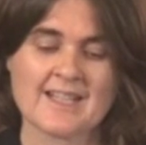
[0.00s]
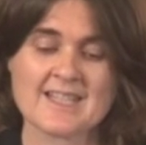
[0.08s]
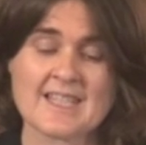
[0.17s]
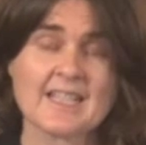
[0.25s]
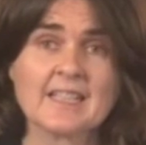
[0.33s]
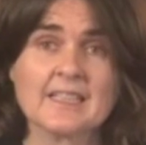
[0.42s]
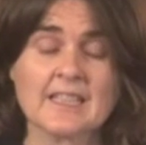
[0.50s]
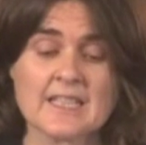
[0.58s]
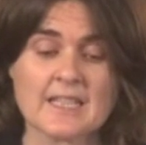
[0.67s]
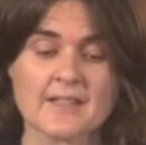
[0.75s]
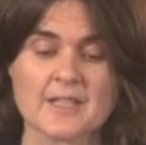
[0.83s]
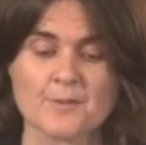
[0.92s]
Secondly,
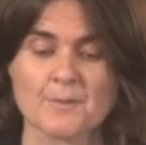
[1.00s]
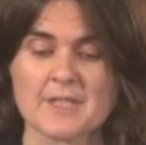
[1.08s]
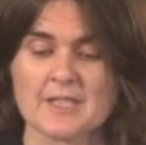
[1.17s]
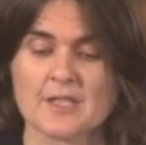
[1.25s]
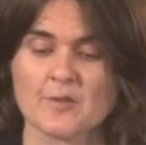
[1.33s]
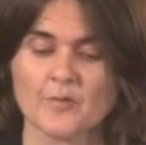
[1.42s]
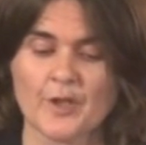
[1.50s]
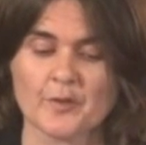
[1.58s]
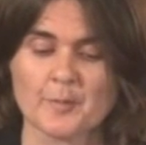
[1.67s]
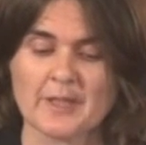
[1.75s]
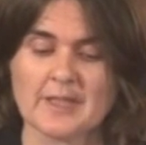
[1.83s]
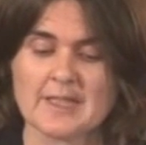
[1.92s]
that these risks and
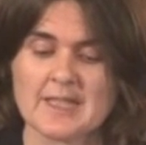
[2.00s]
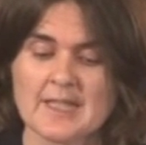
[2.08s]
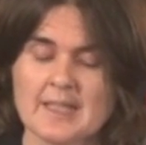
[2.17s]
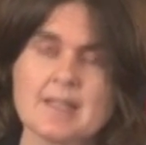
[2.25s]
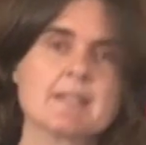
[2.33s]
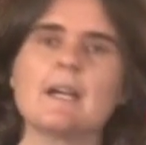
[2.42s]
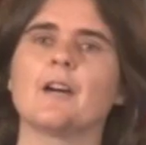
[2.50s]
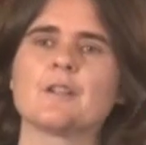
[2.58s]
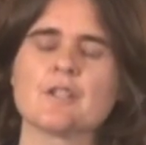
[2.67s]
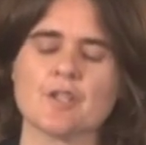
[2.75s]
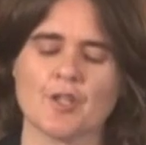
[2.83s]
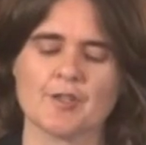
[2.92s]
vulnerabilities are
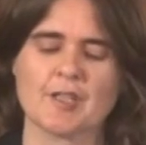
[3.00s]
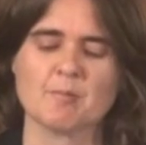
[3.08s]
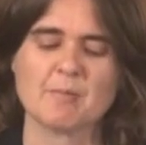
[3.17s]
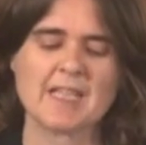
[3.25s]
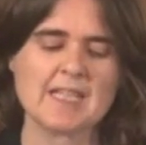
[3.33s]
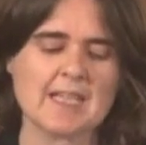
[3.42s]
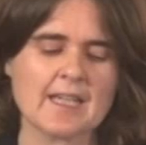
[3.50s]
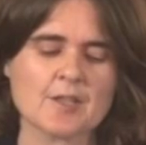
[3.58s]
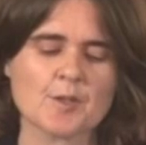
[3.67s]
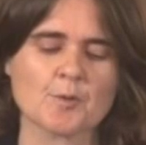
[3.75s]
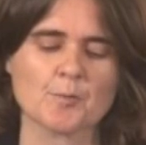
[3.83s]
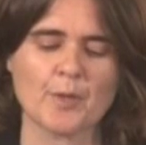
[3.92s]
in turn then
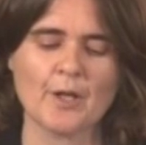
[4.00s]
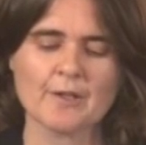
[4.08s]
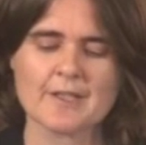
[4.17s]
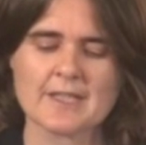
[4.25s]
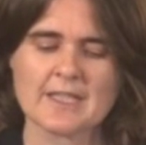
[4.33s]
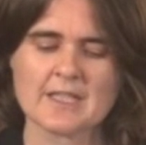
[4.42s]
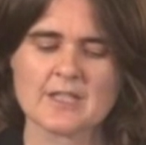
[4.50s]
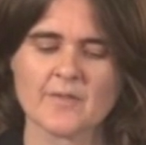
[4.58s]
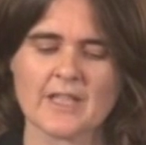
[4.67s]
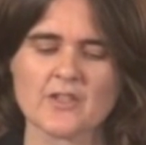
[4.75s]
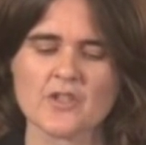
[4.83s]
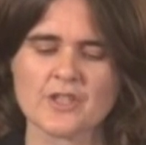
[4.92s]
mediated through policy
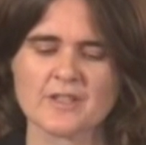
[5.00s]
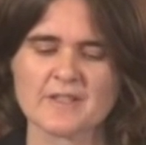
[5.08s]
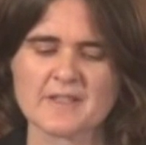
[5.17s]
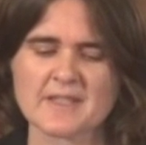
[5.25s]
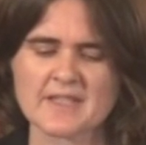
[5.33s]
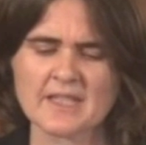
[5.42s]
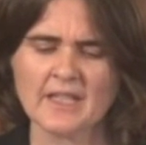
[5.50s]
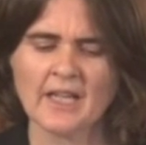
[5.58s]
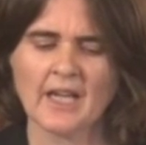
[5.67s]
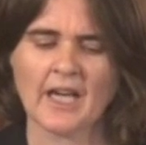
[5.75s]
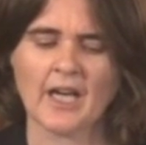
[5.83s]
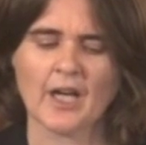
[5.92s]
interventions,
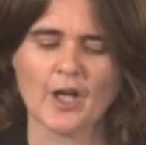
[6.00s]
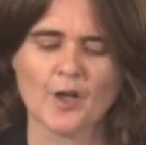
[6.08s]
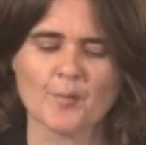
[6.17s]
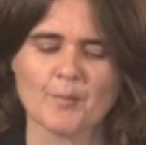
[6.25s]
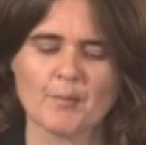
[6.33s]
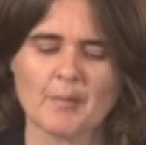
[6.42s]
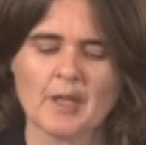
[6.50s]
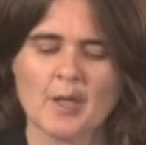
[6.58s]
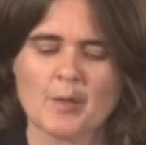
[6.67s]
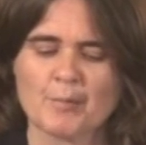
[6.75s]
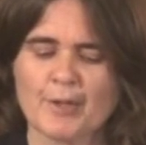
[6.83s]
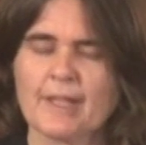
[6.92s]

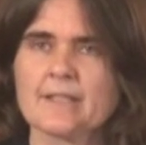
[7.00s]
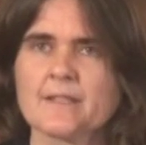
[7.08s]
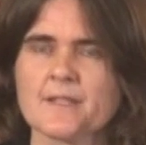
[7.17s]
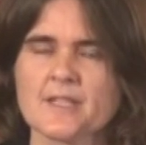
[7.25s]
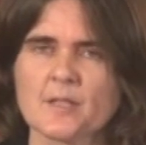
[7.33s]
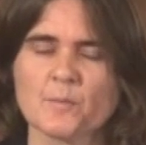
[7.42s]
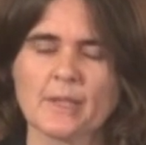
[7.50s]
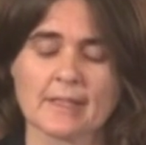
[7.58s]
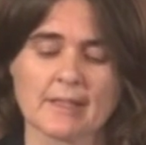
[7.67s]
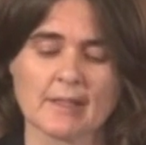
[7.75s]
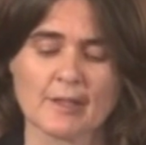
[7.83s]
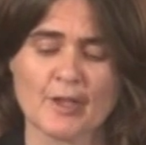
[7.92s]
pre-existing
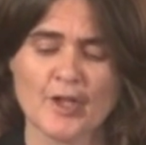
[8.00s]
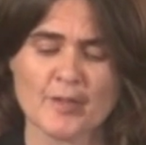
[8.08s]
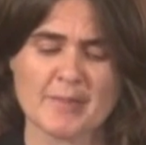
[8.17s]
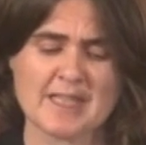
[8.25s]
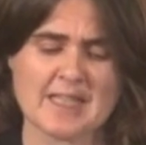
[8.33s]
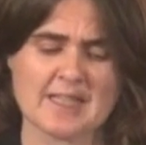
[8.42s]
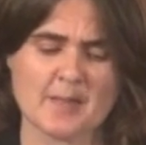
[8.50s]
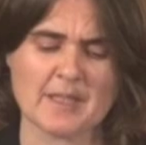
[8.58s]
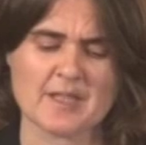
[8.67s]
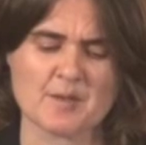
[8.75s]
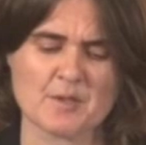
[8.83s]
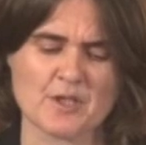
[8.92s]
political economy
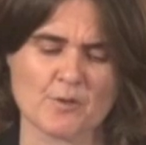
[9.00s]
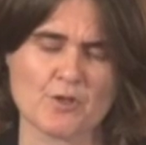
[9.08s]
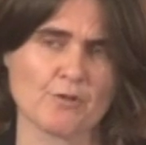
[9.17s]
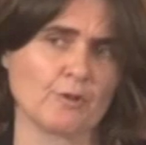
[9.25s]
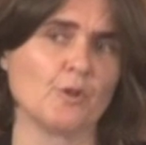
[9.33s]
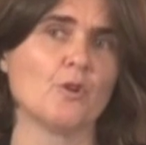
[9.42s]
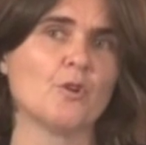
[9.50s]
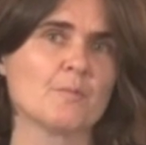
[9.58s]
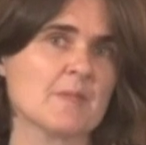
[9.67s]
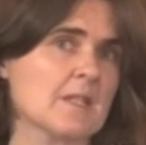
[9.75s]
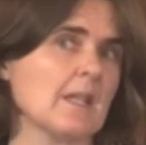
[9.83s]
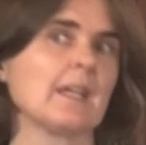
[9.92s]
dynamics and social
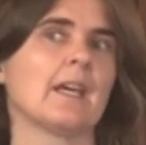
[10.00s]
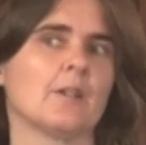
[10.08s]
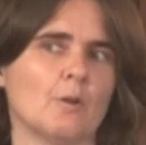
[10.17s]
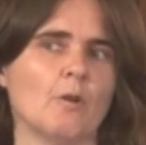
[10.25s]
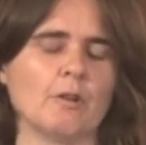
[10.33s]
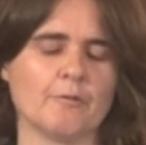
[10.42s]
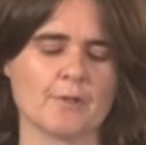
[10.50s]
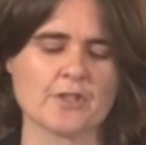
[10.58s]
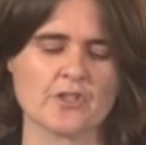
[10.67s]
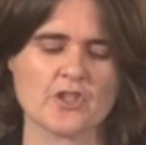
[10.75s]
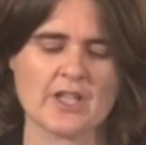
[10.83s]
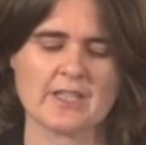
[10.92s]
norms, again, all of which
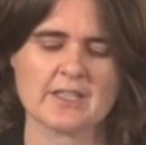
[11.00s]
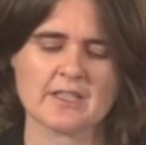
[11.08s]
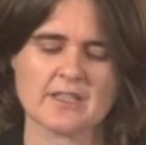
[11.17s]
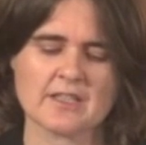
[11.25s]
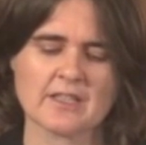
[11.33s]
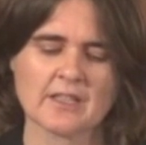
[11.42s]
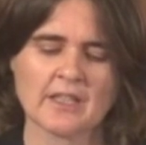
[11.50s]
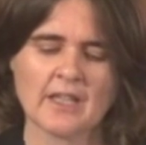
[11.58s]
are gendered.